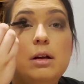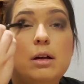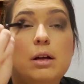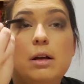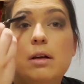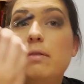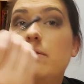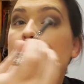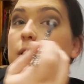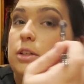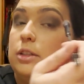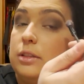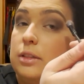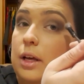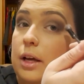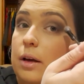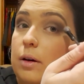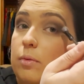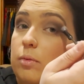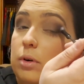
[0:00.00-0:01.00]
if I just
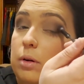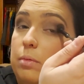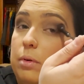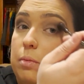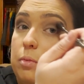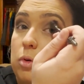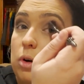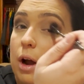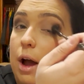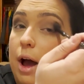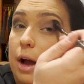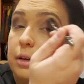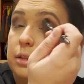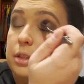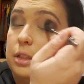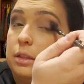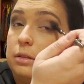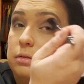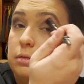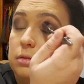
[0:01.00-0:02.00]
say I want to be more
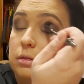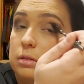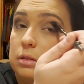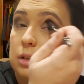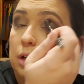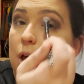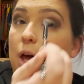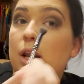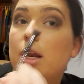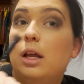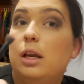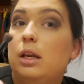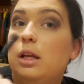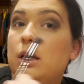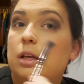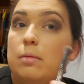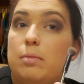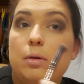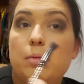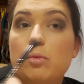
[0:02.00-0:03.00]
active, and I need
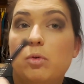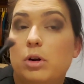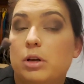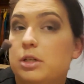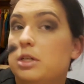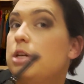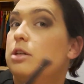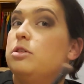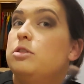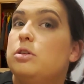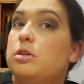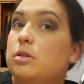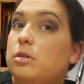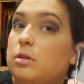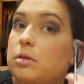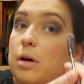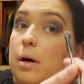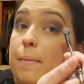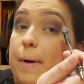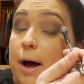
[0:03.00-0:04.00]
to be more
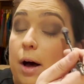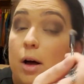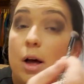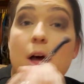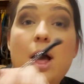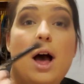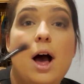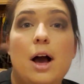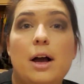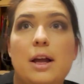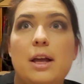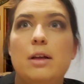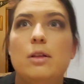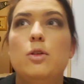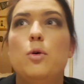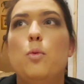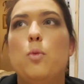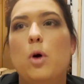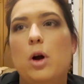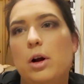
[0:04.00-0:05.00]
intentional about the
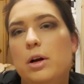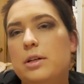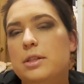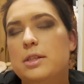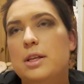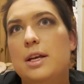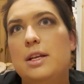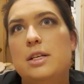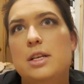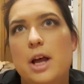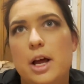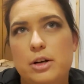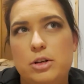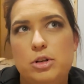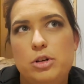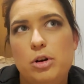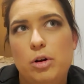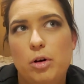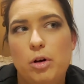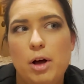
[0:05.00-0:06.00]
words
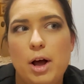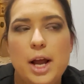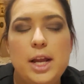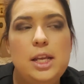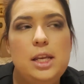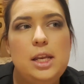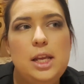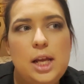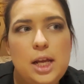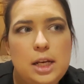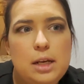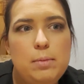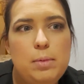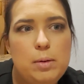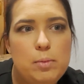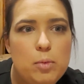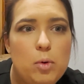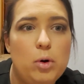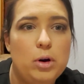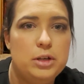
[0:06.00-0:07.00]
intentional. I need to be
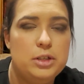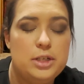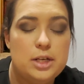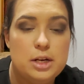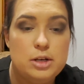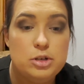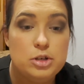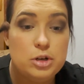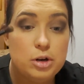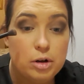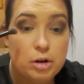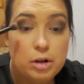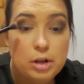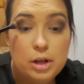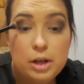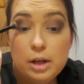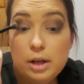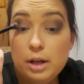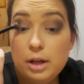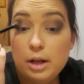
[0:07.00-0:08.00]
more intentional
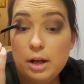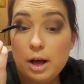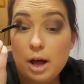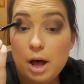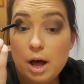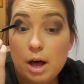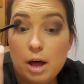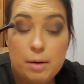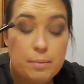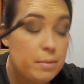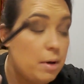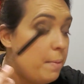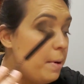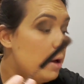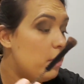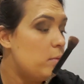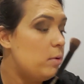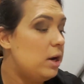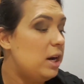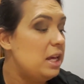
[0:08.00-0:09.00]
um,
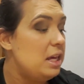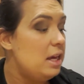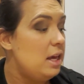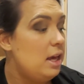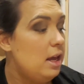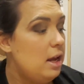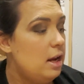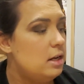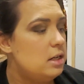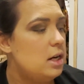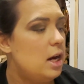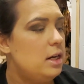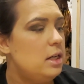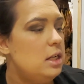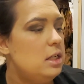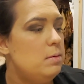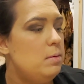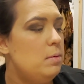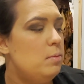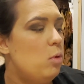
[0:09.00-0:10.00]
about what I eat. I
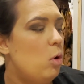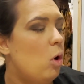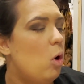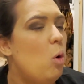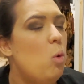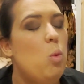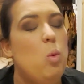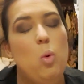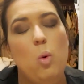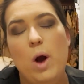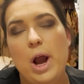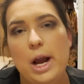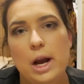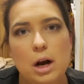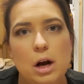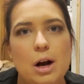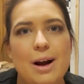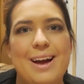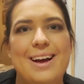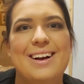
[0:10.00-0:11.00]
need to be more
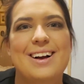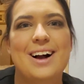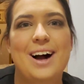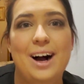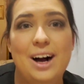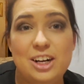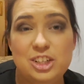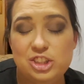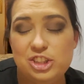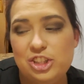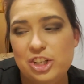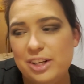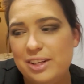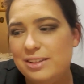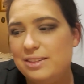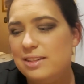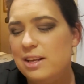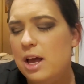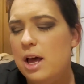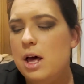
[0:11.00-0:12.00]
aware and
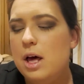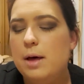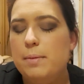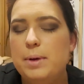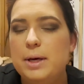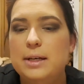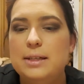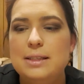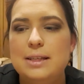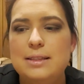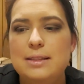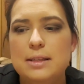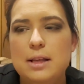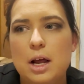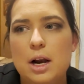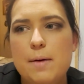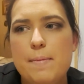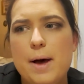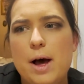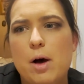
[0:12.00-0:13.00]
conscious because it's
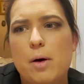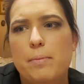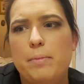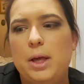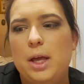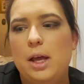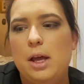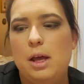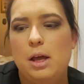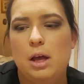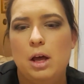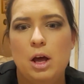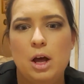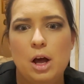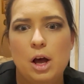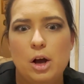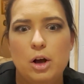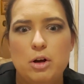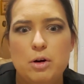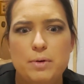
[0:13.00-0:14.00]
not about me
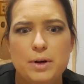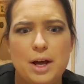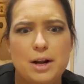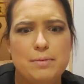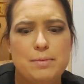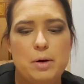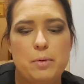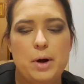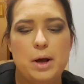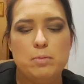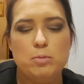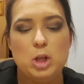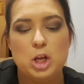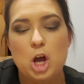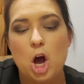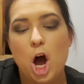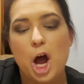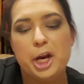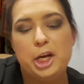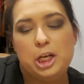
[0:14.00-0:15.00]
going out of my way I'm like,
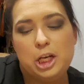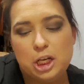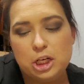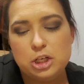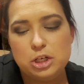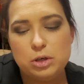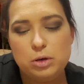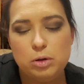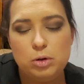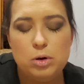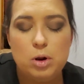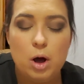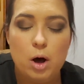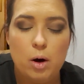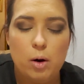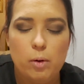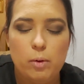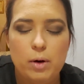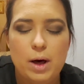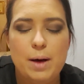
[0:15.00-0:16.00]
I need to,
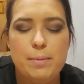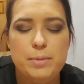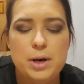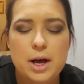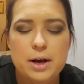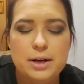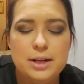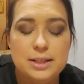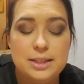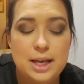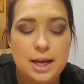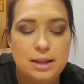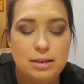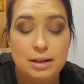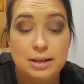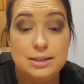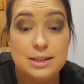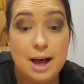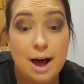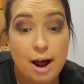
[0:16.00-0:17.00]
no, I'm not going to take
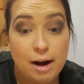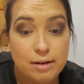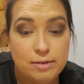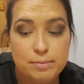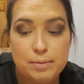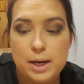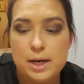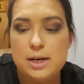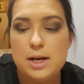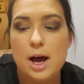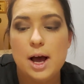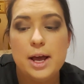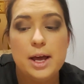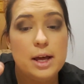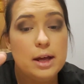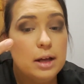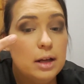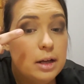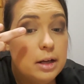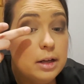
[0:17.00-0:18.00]
things out of my
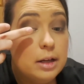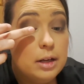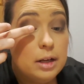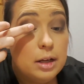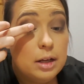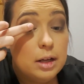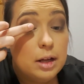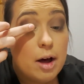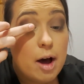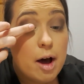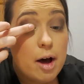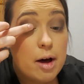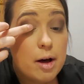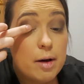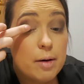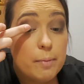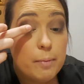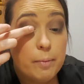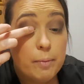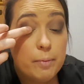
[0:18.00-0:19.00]
diet.
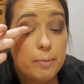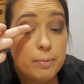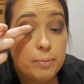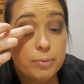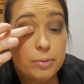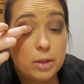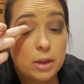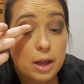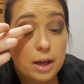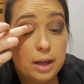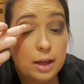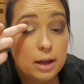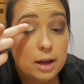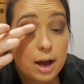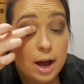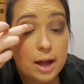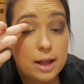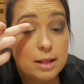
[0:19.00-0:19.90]
Um, like, I